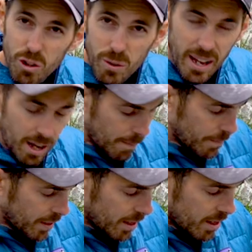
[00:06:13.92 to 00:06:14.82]
do that up.
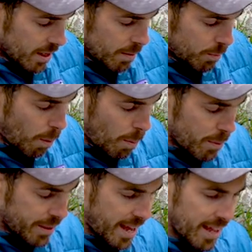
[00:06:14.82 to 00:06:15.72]
Problem
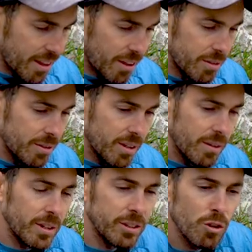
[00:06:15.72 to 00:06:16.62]
with that though
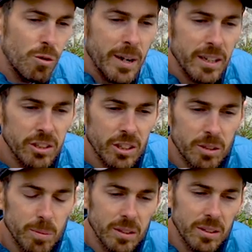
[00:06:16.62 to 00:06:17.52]
I do all my
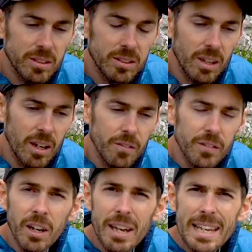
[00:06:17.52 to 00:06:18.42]
adjustments
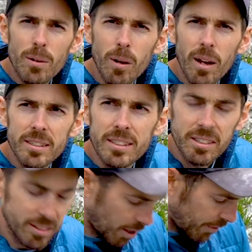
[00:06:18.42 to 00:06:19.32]
of you know equalizing
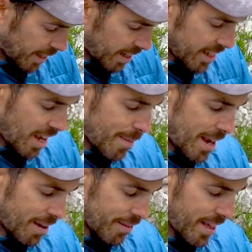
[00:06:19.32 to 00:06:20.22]
stuff and then I come
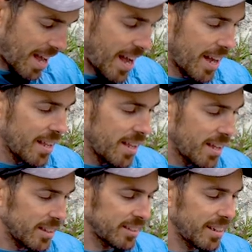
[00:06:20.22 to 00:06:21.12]
out of that
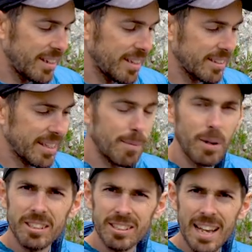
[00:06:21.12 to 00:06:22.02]
and suddenly there's that
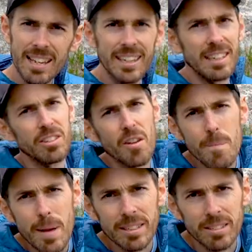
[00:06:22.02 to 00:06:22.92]
much slack in it so you've
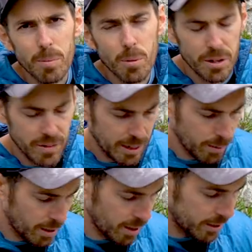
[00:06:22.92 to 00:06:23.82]
messed up all your
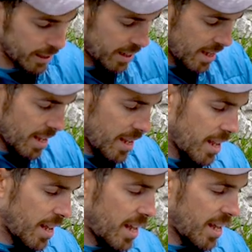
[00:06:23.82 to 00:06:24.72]
equalizing
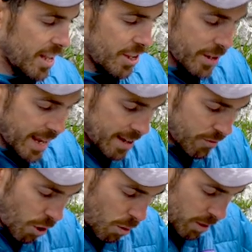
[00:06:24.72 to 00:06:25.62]
uh, you
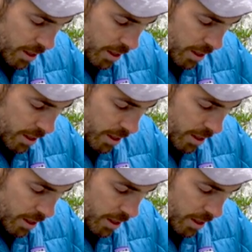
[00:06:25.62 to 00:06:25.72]
can roll